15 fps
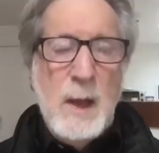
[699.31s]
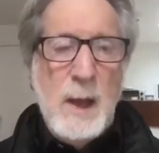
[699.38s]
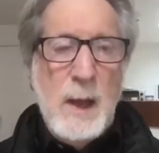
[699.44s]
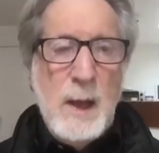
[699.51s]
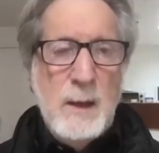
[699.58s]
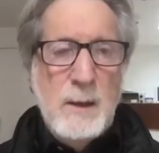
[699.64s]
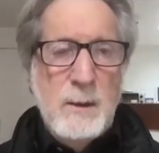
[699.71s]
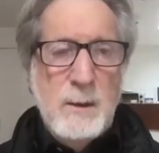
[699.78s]

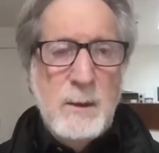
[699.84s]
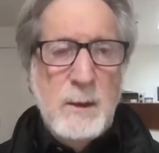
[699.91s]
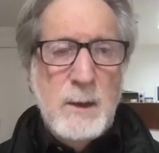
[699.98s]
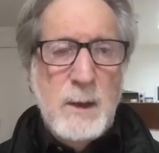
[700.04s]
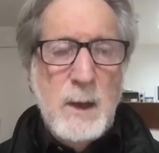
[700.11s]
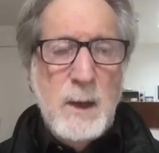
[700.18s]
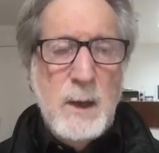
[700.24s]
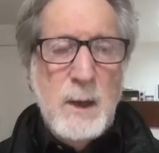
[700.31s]
And
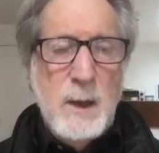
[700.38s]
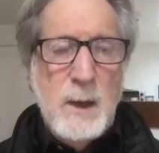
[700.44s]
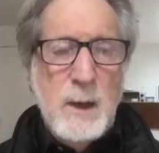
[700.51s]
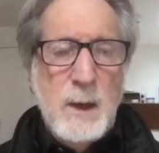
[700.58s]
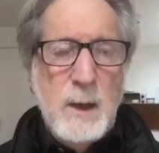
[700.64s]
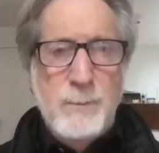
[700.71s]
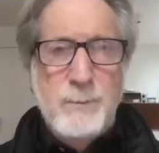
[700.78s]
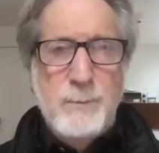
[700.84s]

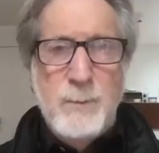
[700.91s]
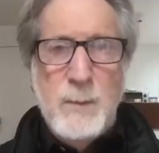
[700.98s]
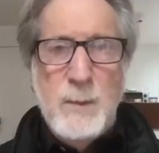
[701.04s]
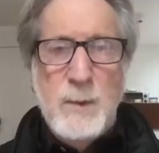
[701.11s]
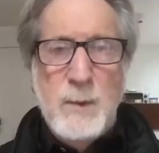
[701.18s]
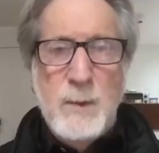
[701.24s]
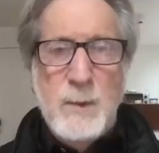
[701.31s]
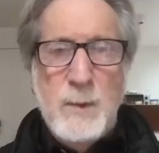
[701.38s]

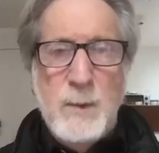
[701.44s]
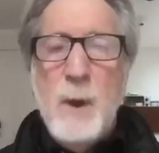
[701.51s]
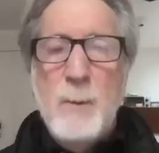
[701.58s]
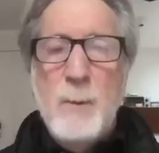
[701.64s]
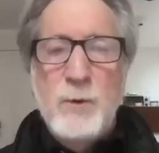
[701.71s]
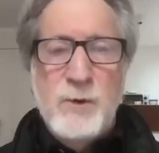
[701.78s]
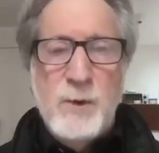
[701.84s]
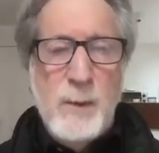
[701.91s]
the
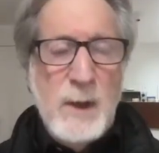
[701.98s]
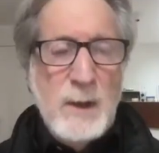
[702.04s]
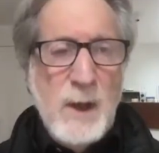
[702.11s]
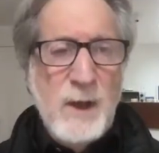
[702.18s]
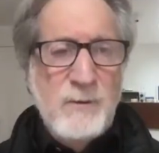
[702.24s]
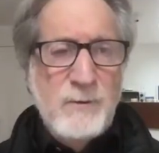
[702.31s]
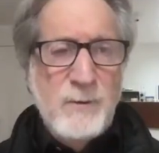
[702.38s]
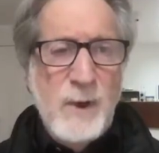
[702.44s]
newcomers to my
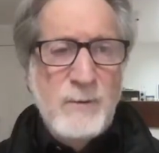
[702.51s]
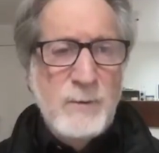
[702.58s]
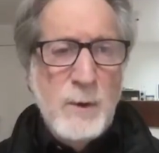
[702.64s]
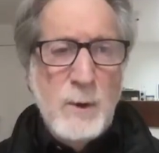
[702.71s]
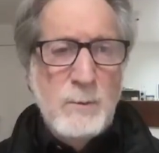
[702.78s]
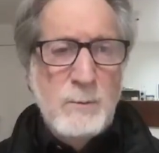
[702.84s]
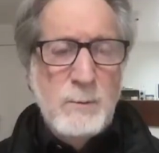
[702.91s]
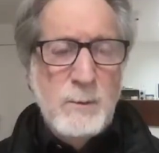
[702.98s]
life I've
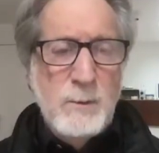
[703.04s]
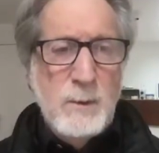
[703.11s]
known